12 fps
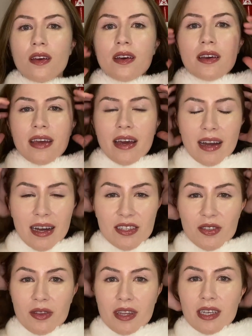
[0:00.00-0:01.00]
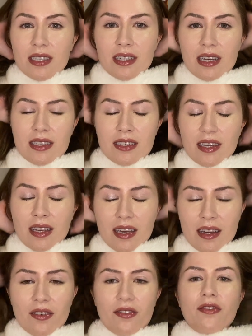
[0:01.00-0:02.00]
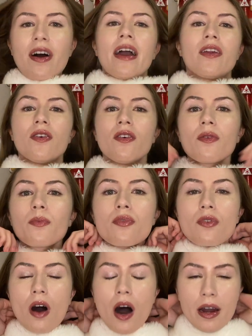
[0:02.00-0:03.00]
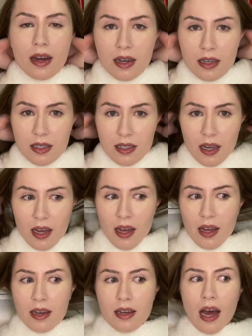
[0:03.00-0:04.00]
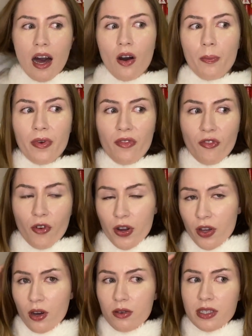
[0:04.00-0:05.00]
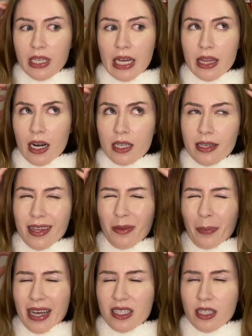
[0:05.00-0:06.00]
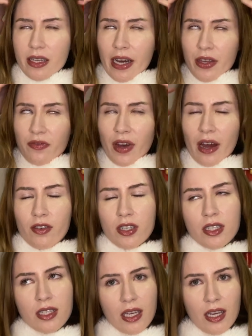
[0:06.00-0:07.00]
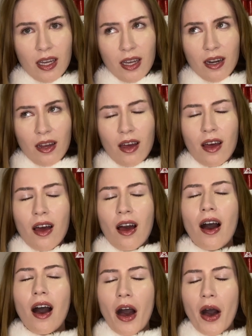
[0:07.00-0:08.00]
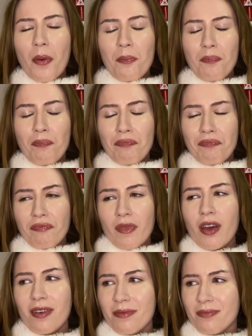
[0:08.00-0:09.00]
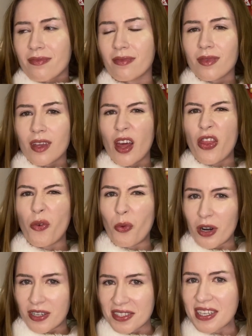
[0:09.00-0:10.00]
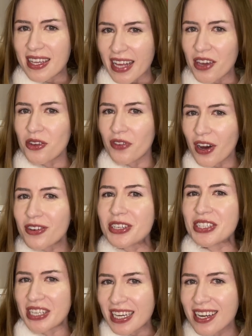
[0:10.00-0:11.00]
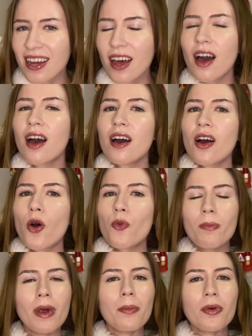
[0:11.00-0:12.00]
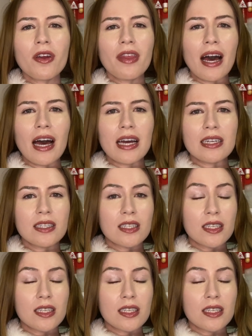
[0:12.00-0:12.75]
Okay guys, so this is the final product. Now, before you go saying that it's like the best thing that you've ever seen, the worst thing that you've ever seen, remember that